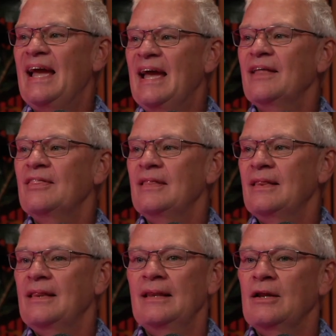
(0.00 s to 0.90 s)
And
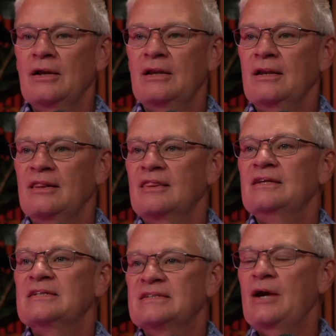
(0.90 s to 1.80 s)

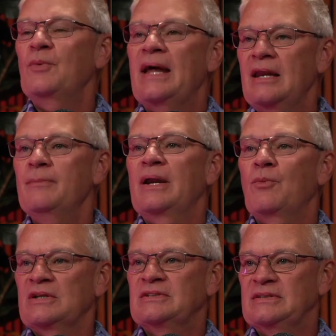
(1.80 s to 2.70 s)
say what anybody
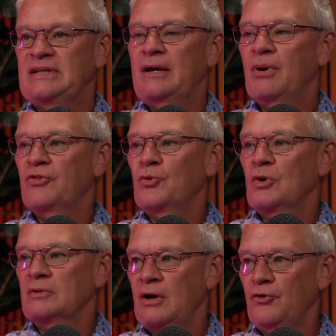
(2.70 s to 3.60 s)
wants to say about the
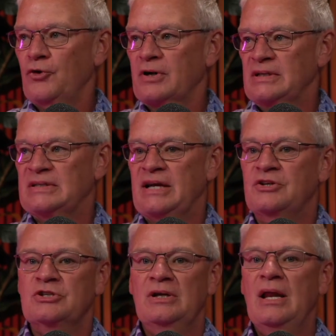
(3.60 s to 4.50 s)
World Health
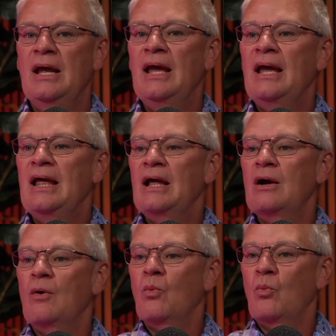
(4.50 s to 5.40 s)
Organization.
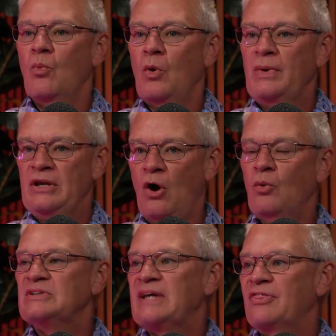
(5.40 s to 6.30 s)
What we know
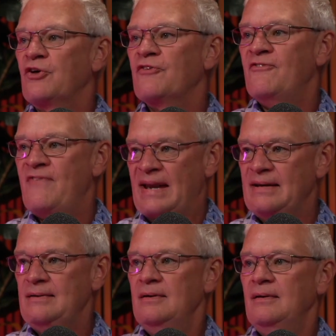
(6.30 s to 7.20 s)
is that they're
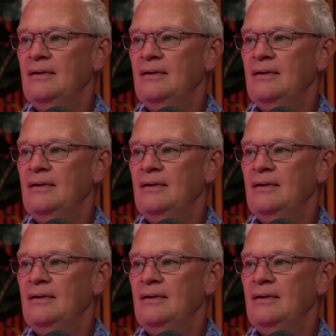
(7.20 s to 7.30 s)
vetted,